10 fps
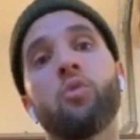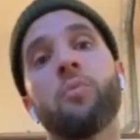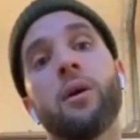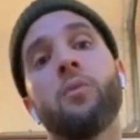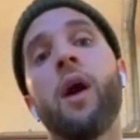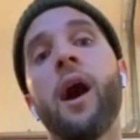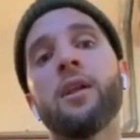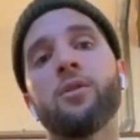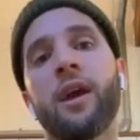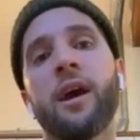took me a
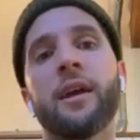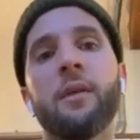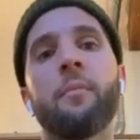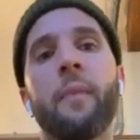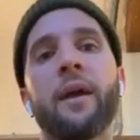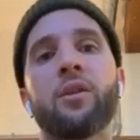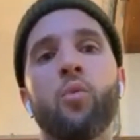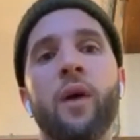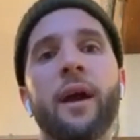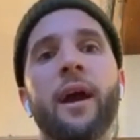while to kind of get back to
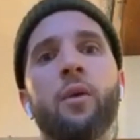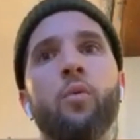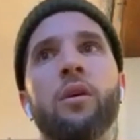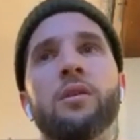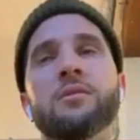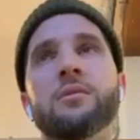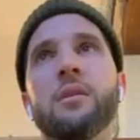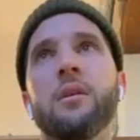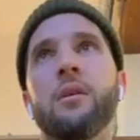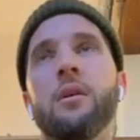where I kind of was,
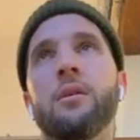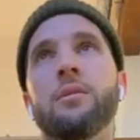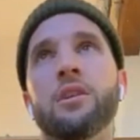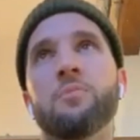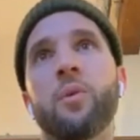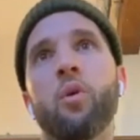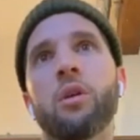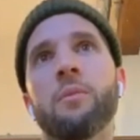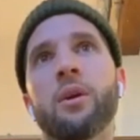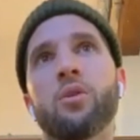just
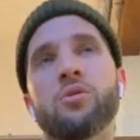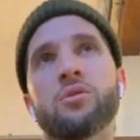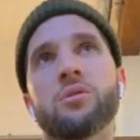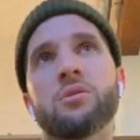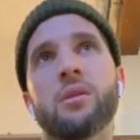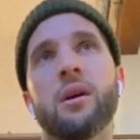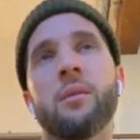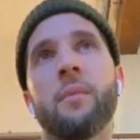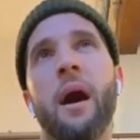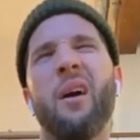purely because
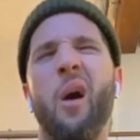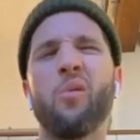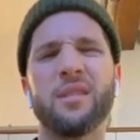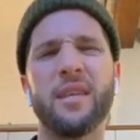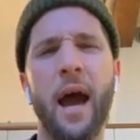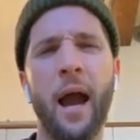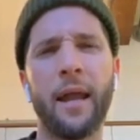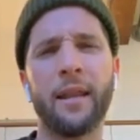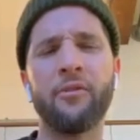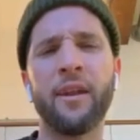I was young.
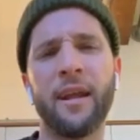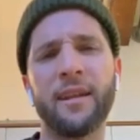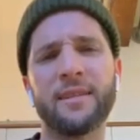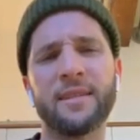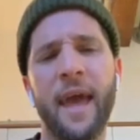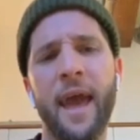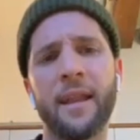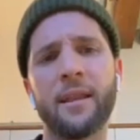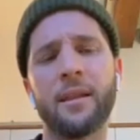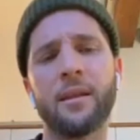I didn't really
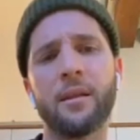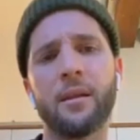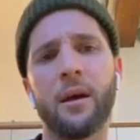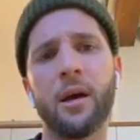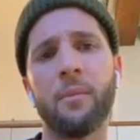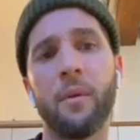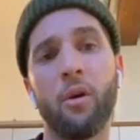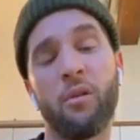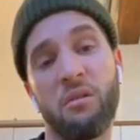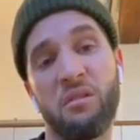understand a
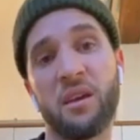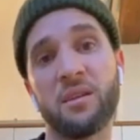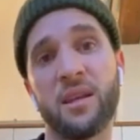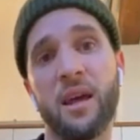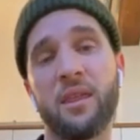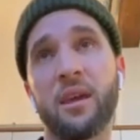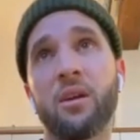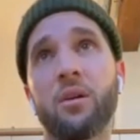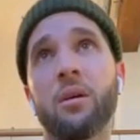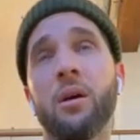lot of things. And I
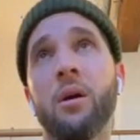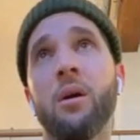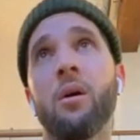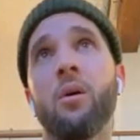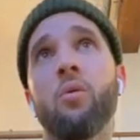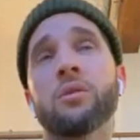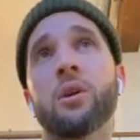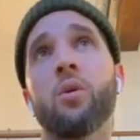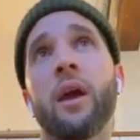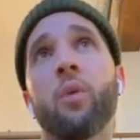think
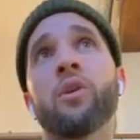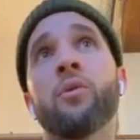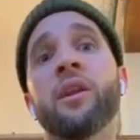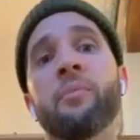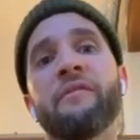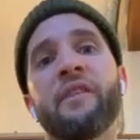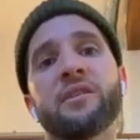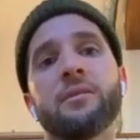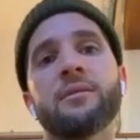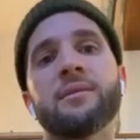also like when you're in a
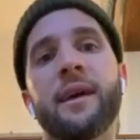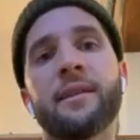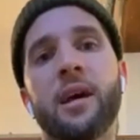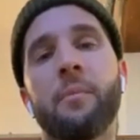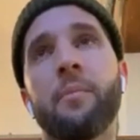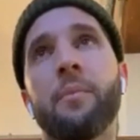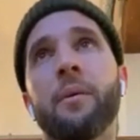professional setup,